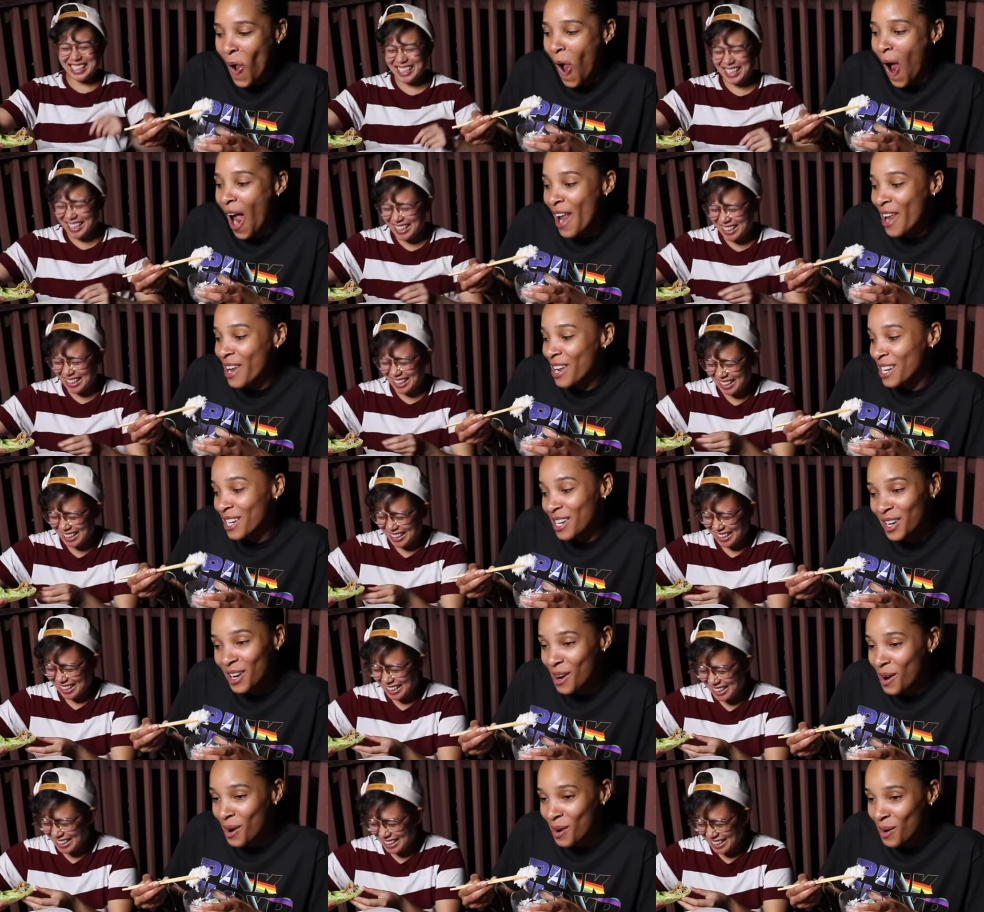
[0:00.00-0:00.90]
Speaker 1: I
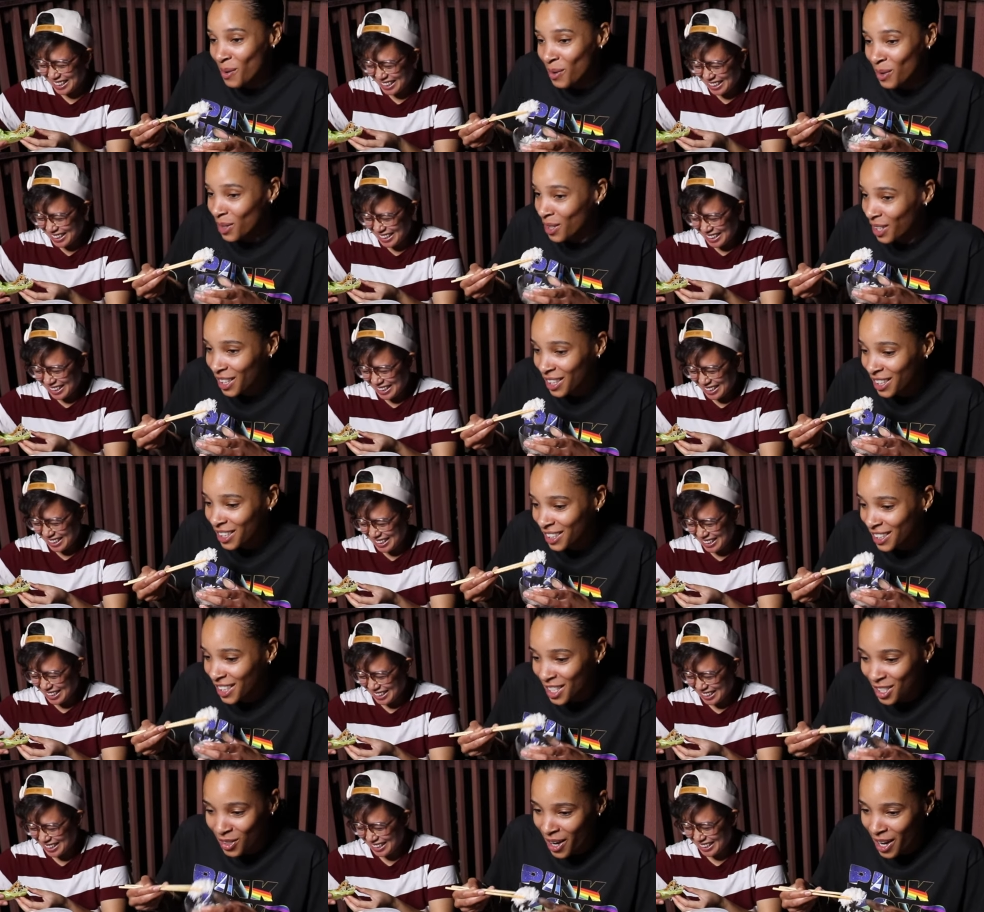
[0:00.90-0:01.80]
didn't know.
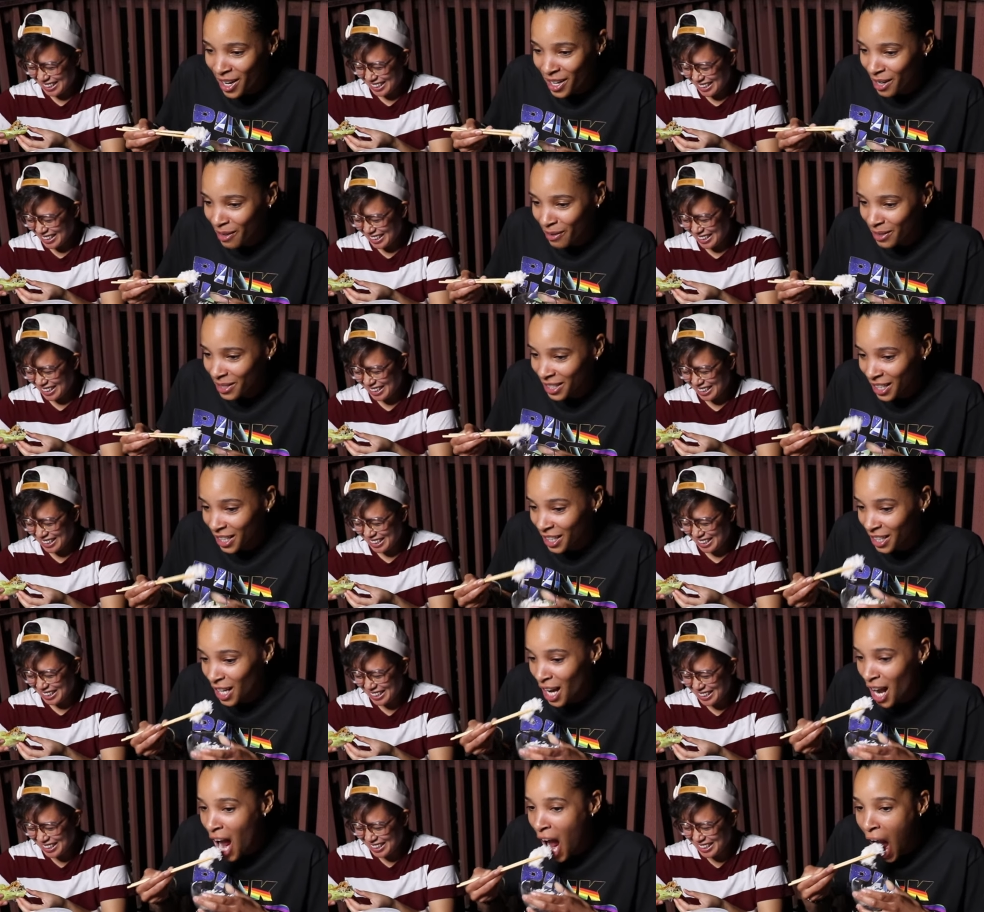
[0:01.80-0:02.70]
That's why I never said it.